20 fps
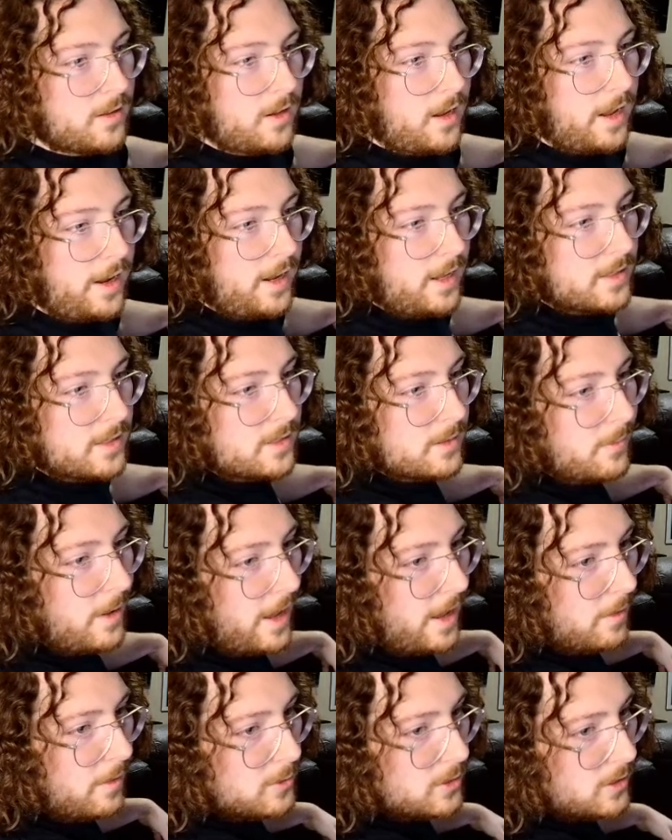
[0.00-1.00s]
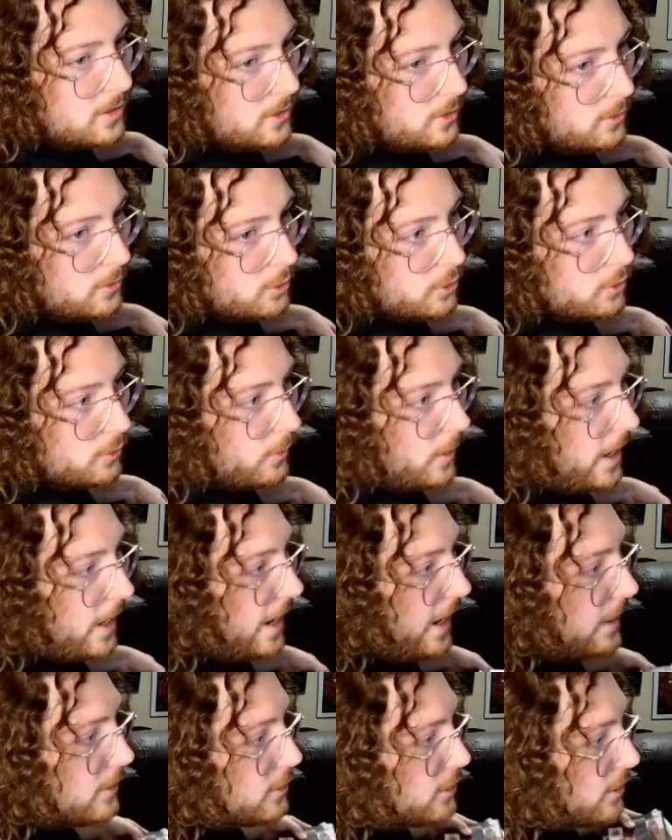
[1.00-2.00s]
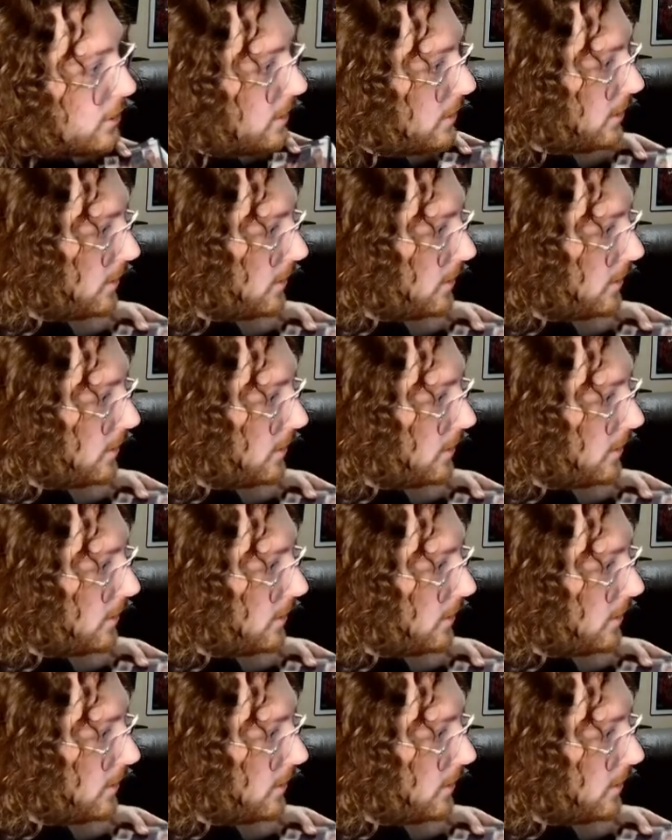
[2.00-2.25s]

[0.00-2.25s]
I got some absolute trash.